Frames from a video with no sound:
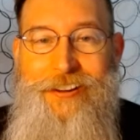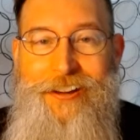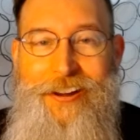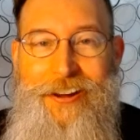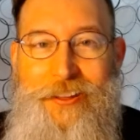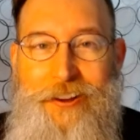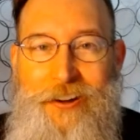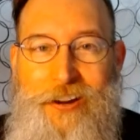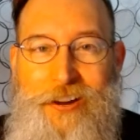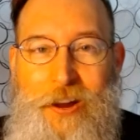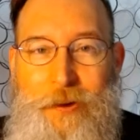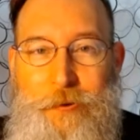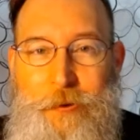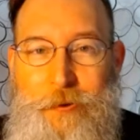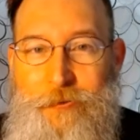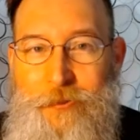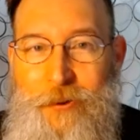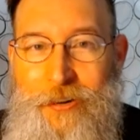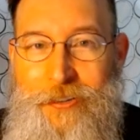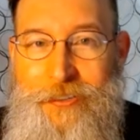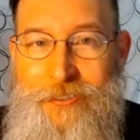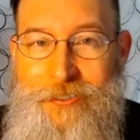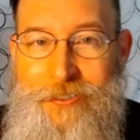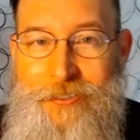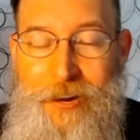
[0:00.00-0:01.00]
there, comic
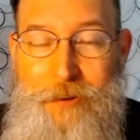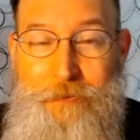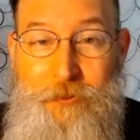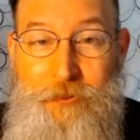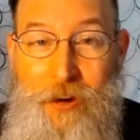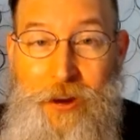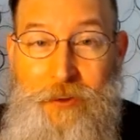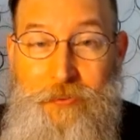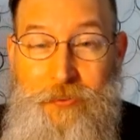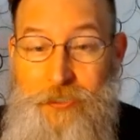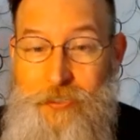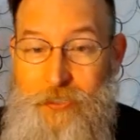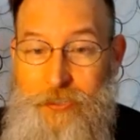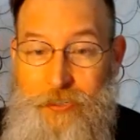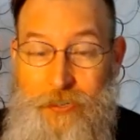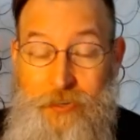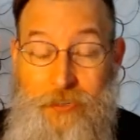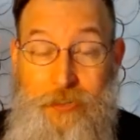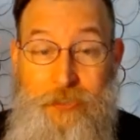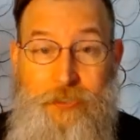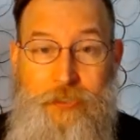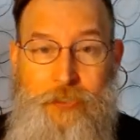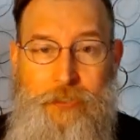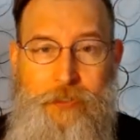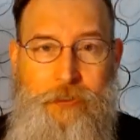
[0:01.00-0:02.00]
friends, I'm Travis, and
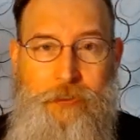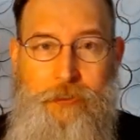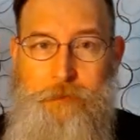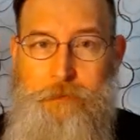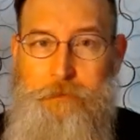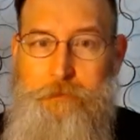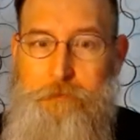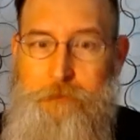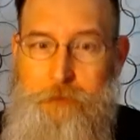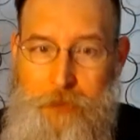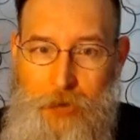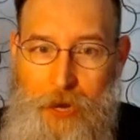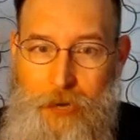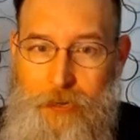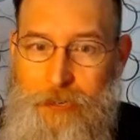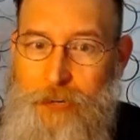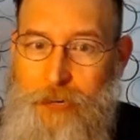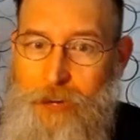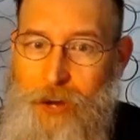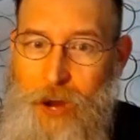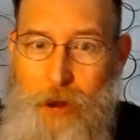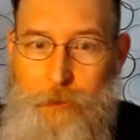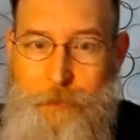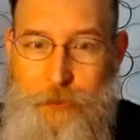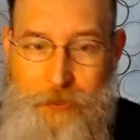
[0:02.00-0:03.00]
it's Talking
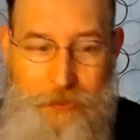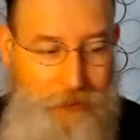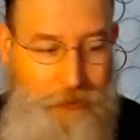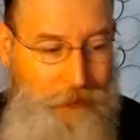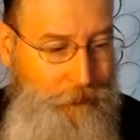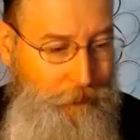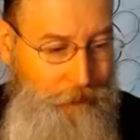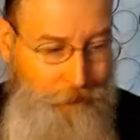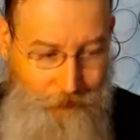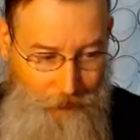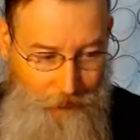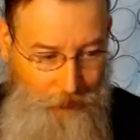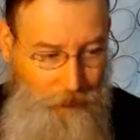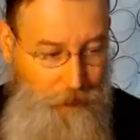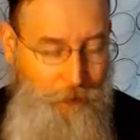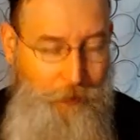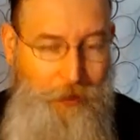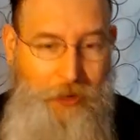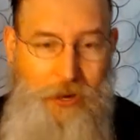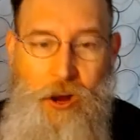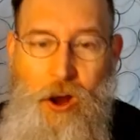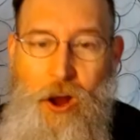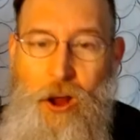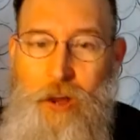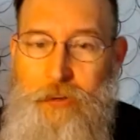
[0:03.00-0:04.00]
Comics. That's what I'm going
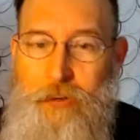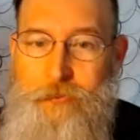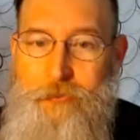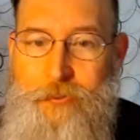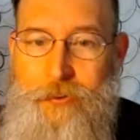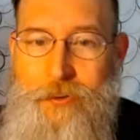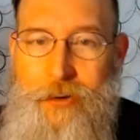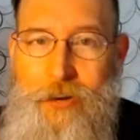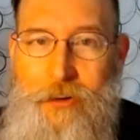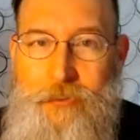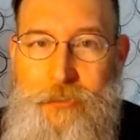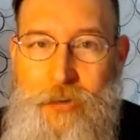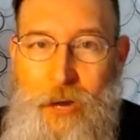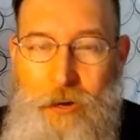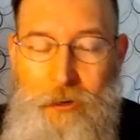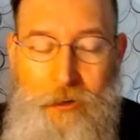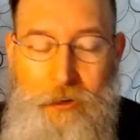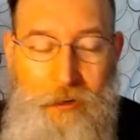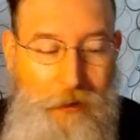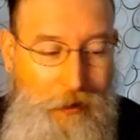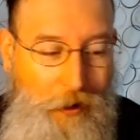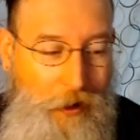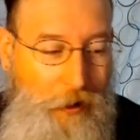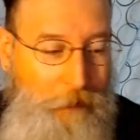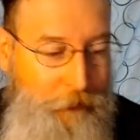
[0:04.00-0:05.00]
to call it for now, Talking
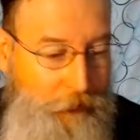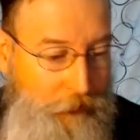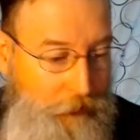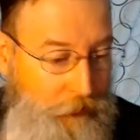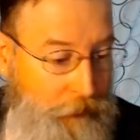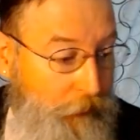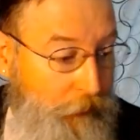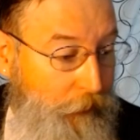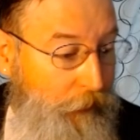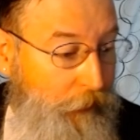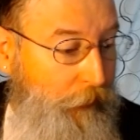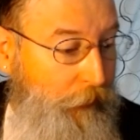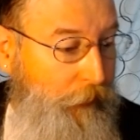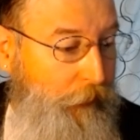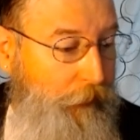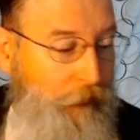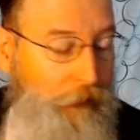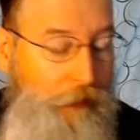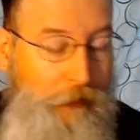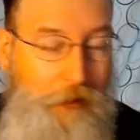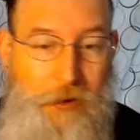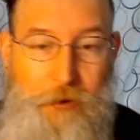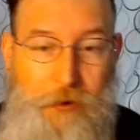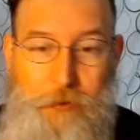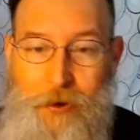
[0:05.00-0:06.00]
Comics.
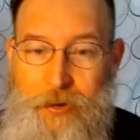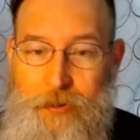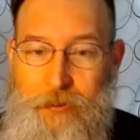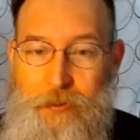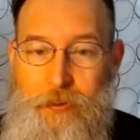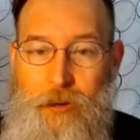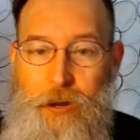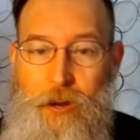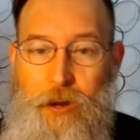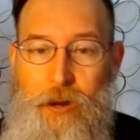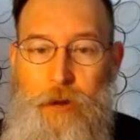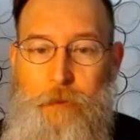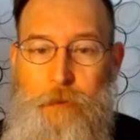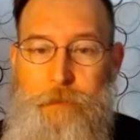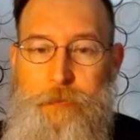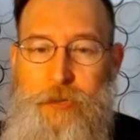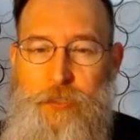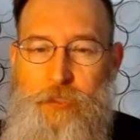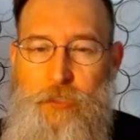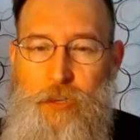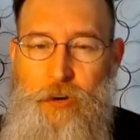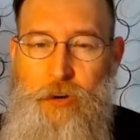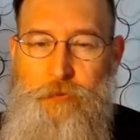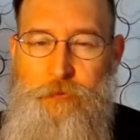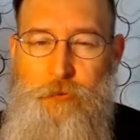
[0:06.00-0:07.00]
Anyway, these
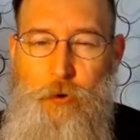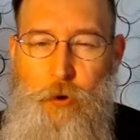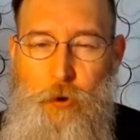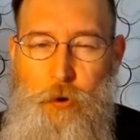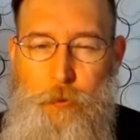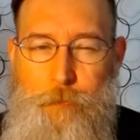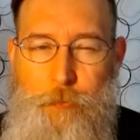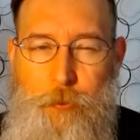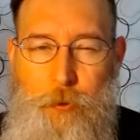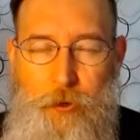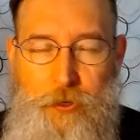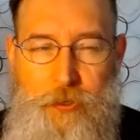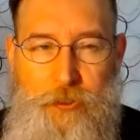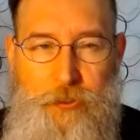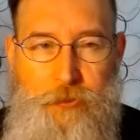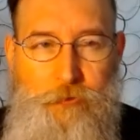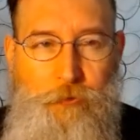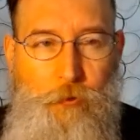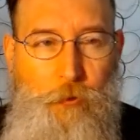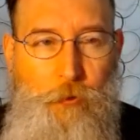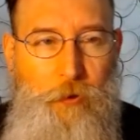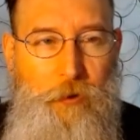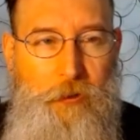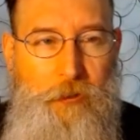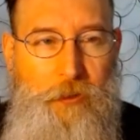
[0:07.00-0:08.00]
are four books
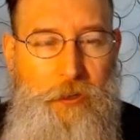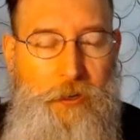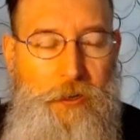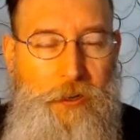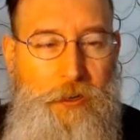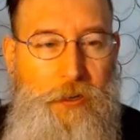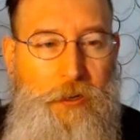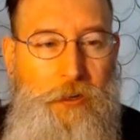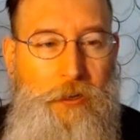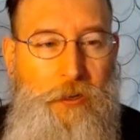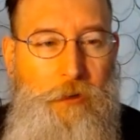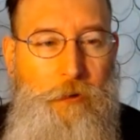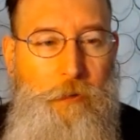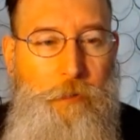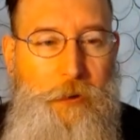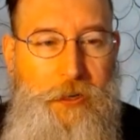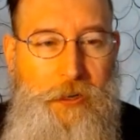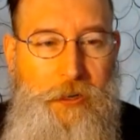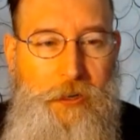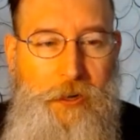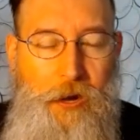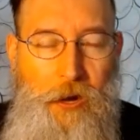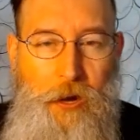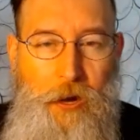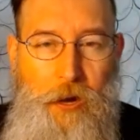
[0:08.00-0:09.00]
for the
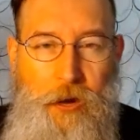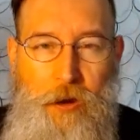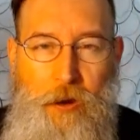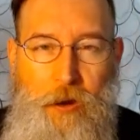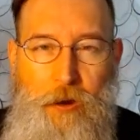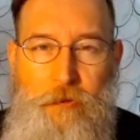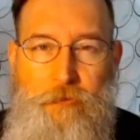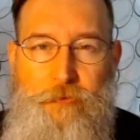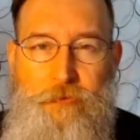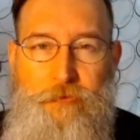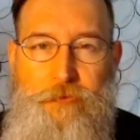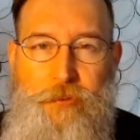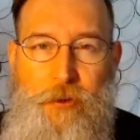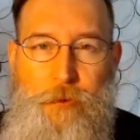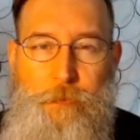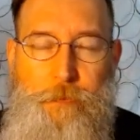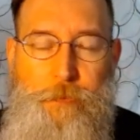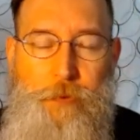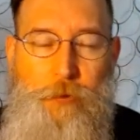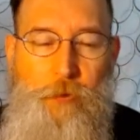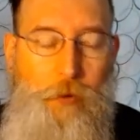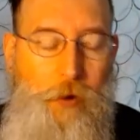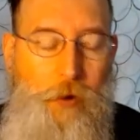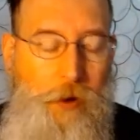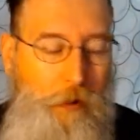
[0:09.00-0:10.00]
week of
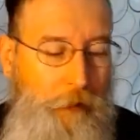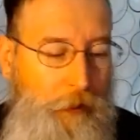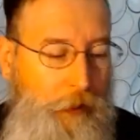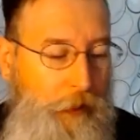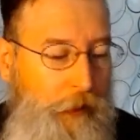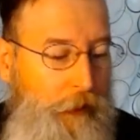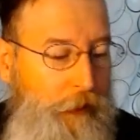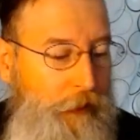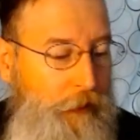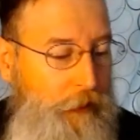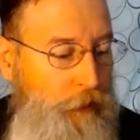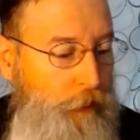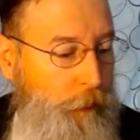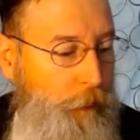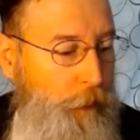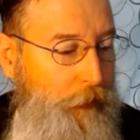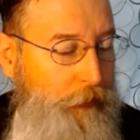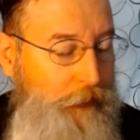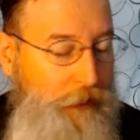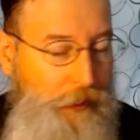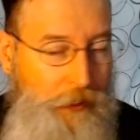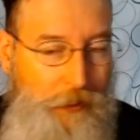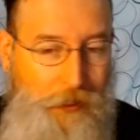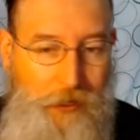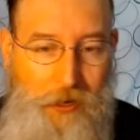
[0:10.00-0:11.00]
February
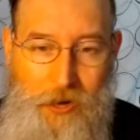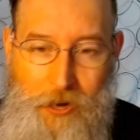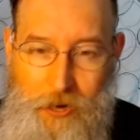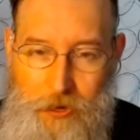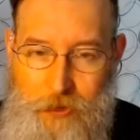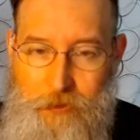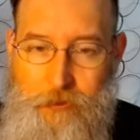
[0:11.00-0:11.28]
28th,